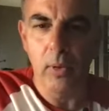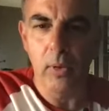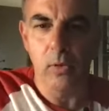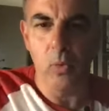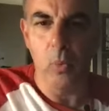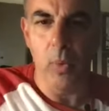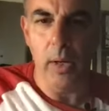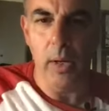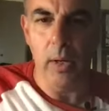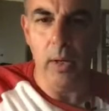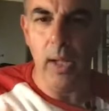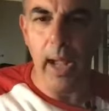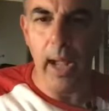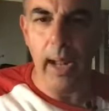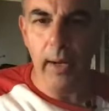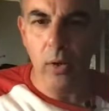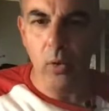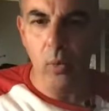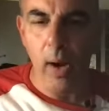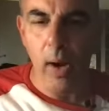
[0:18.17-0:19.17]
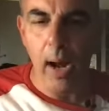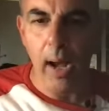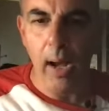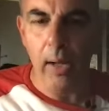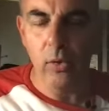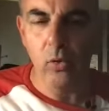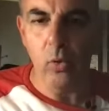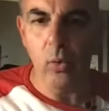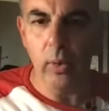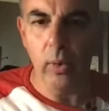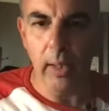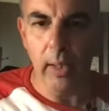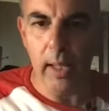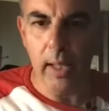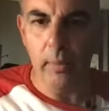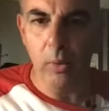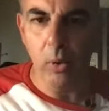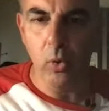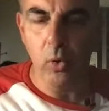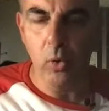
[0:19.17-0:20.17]
it's a way to categorize or
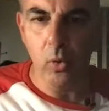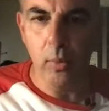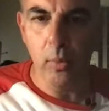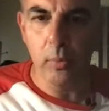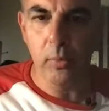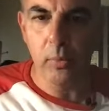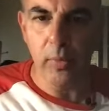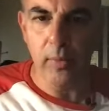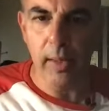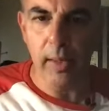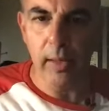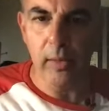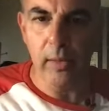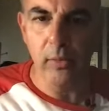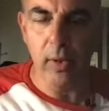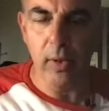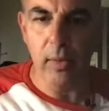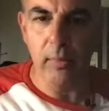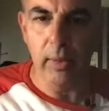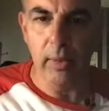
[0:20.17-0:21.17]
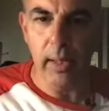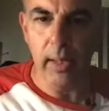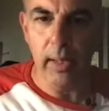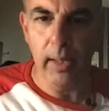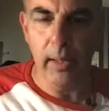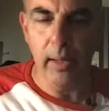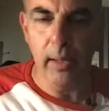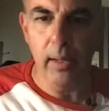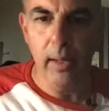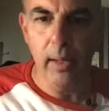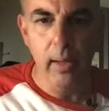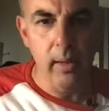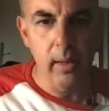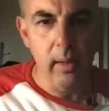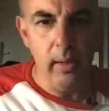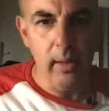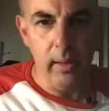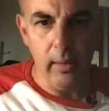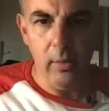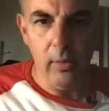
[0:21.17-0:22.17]
label groups of things that are related.
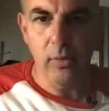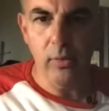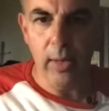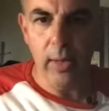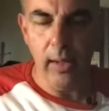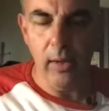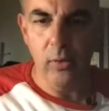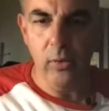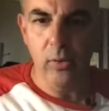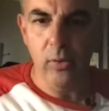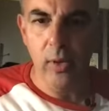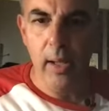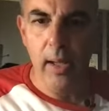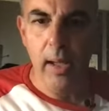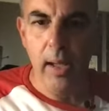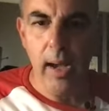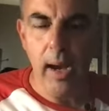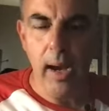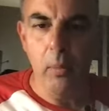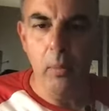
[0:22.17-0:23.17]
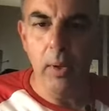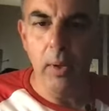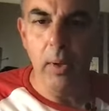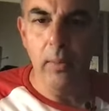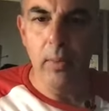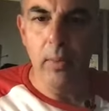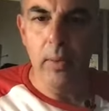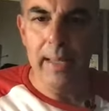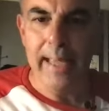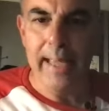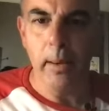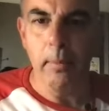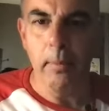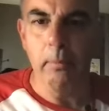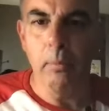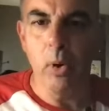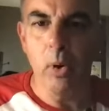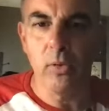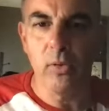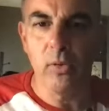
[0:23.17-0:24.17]
In this case, how we
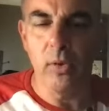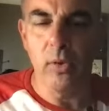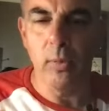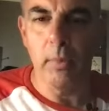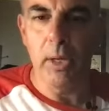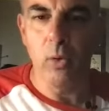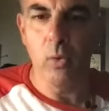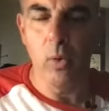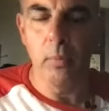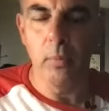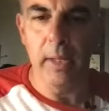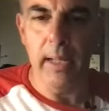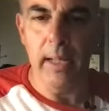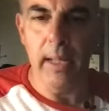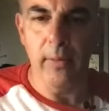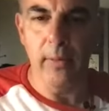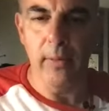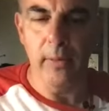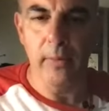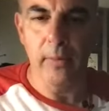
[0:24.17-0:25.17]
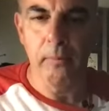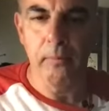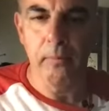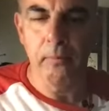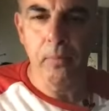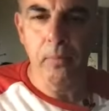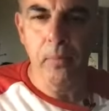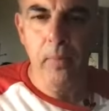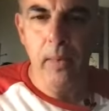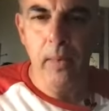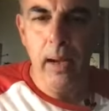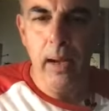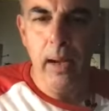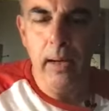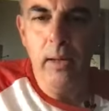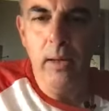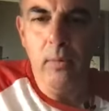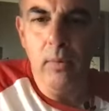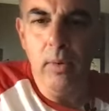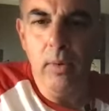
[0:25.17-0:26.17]
get books to be grouped together. I
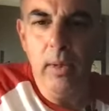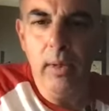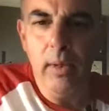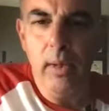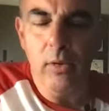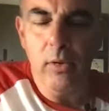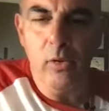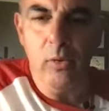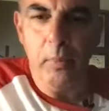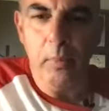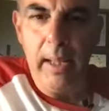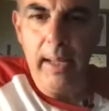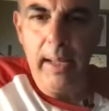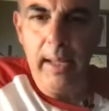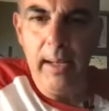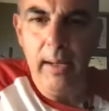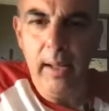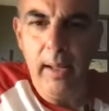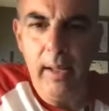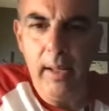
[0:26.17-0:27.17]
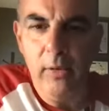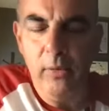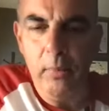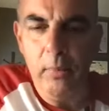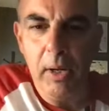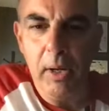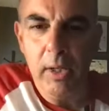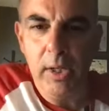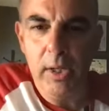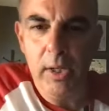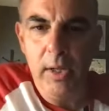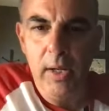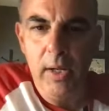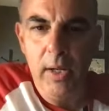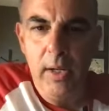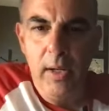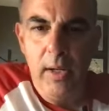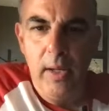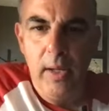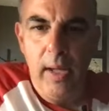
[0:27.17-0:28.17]
didn't really explain as much
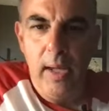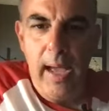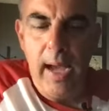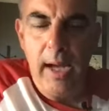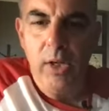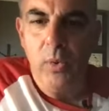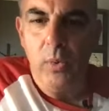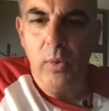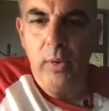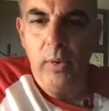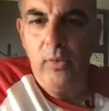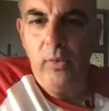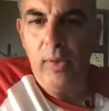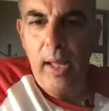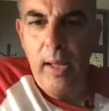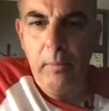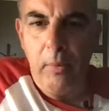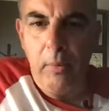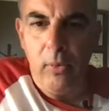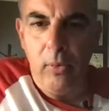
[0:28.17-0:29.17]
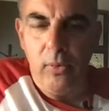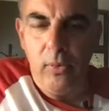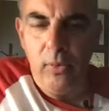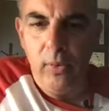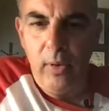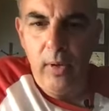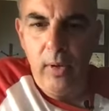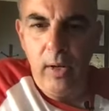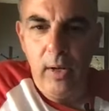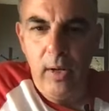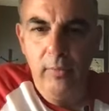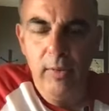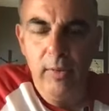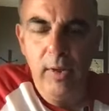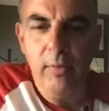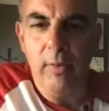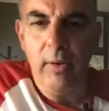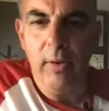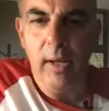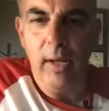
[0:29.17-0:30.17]
actual examples of
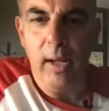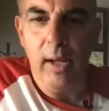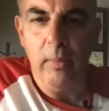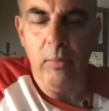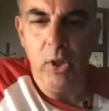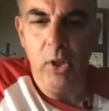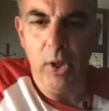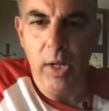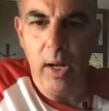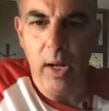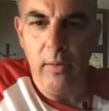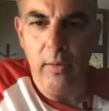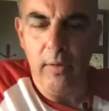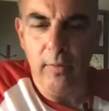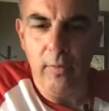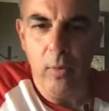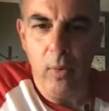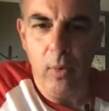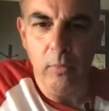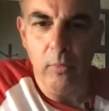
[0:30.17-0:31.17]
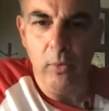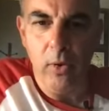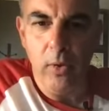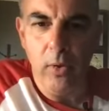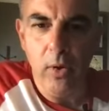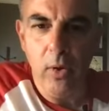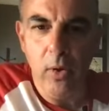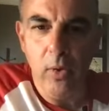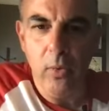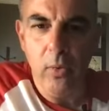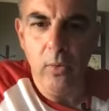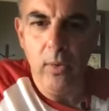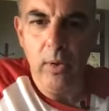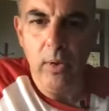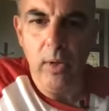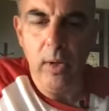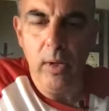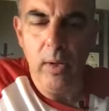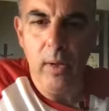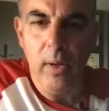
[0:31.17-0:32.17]
different types of genre forms, although,
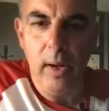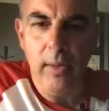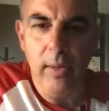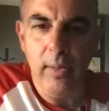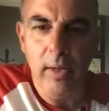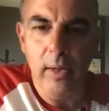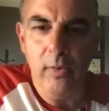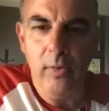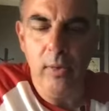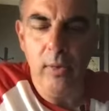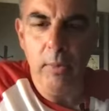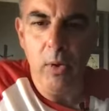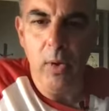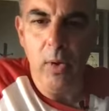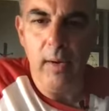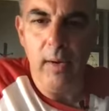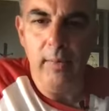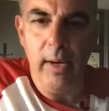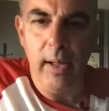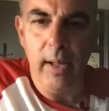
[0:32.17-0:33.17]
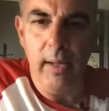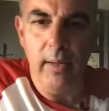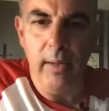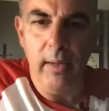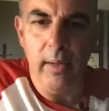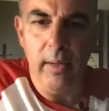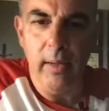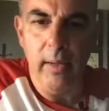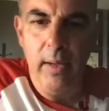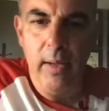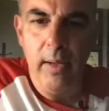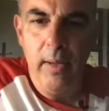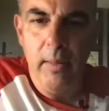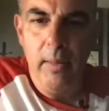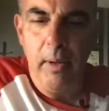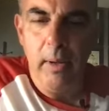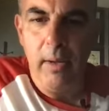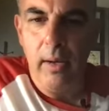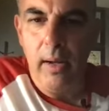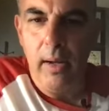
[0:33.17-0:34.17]
I think some of you have an idea.
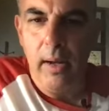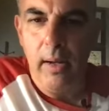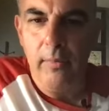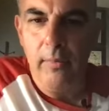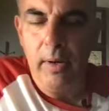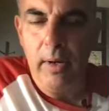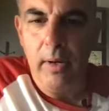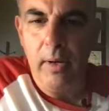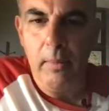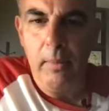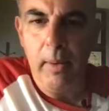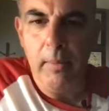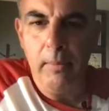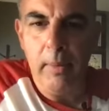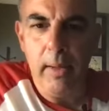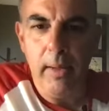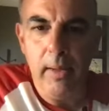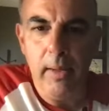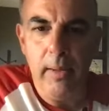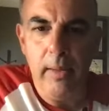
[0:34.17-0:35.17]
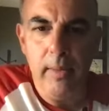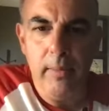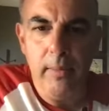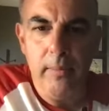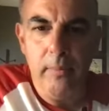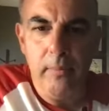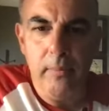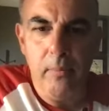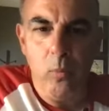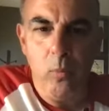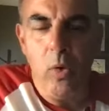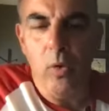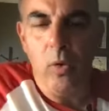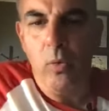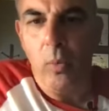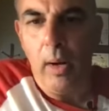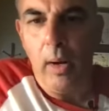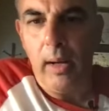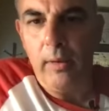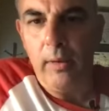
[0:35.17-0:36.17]
But I figured it might be
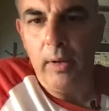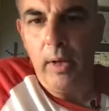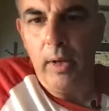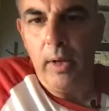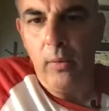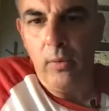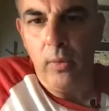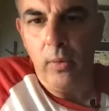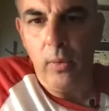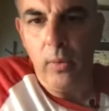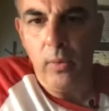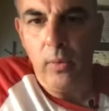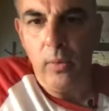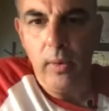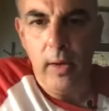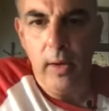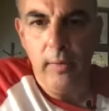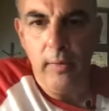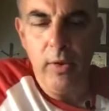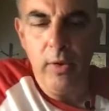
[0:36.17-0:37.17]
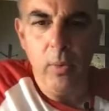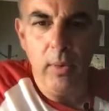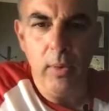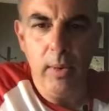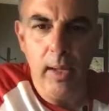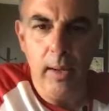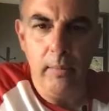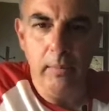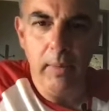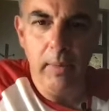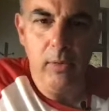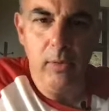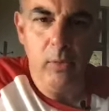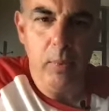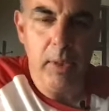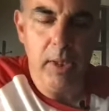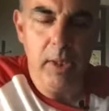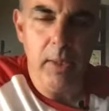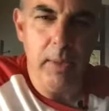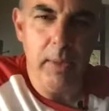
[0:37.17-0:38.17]
worthwhile to go through a few of them,
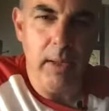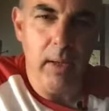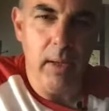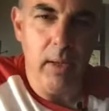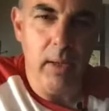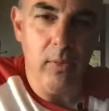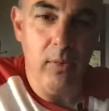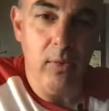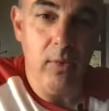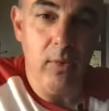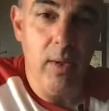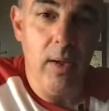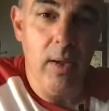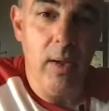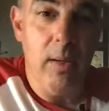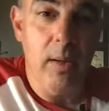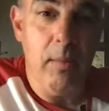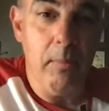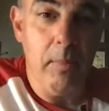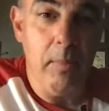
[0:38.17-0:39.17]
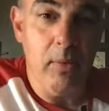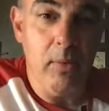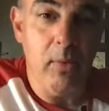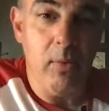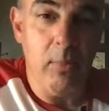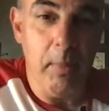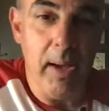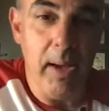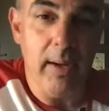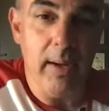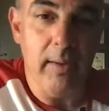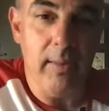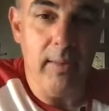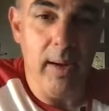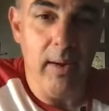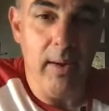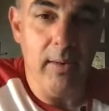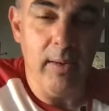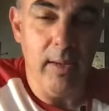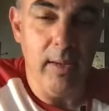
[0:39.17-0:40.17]
especially because Mrs.
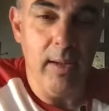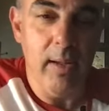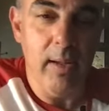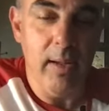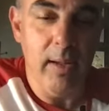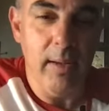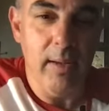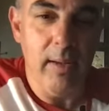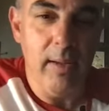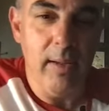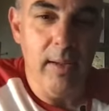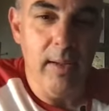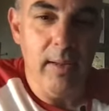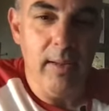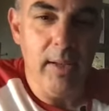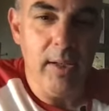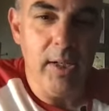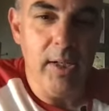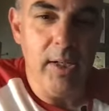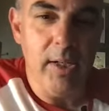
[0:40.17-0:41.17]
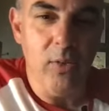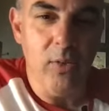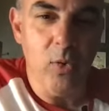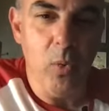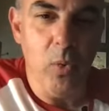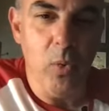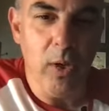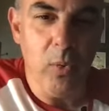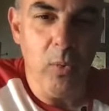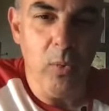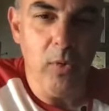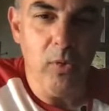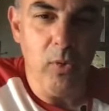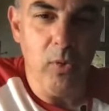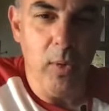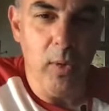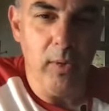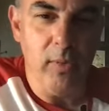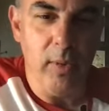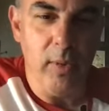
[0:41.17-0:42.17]
McIntyre did hint that she is going to quiz
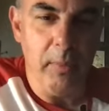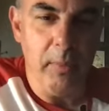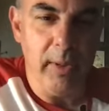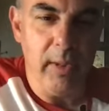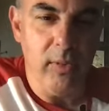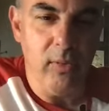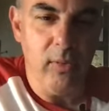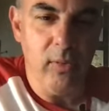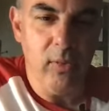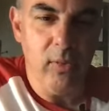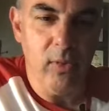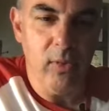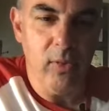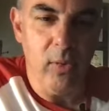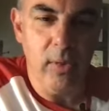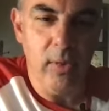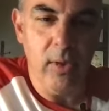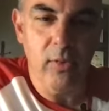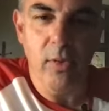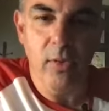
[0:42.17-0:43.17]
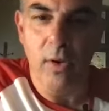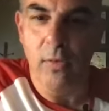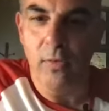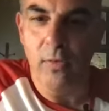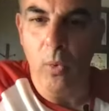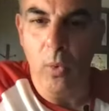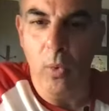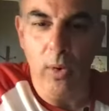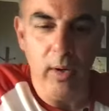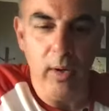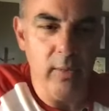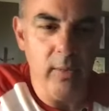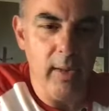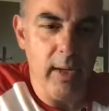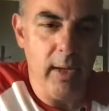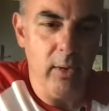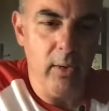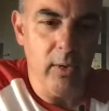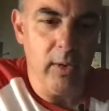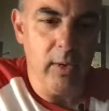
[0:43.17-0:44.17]
you on some of these. So let's go forward and
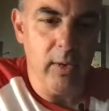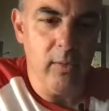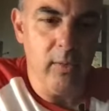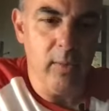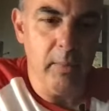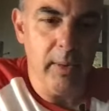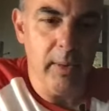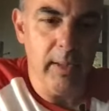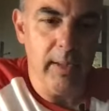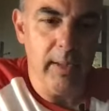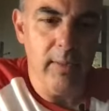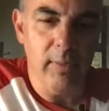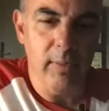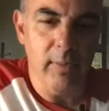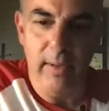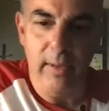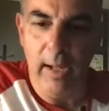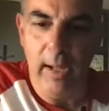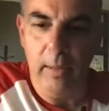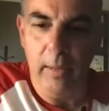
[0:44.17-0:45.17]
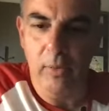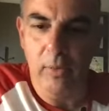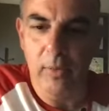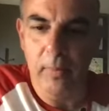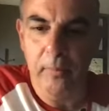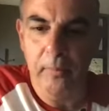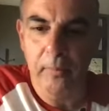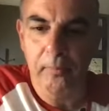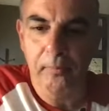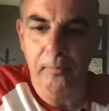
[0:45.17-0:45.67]
take a look at some of the different types.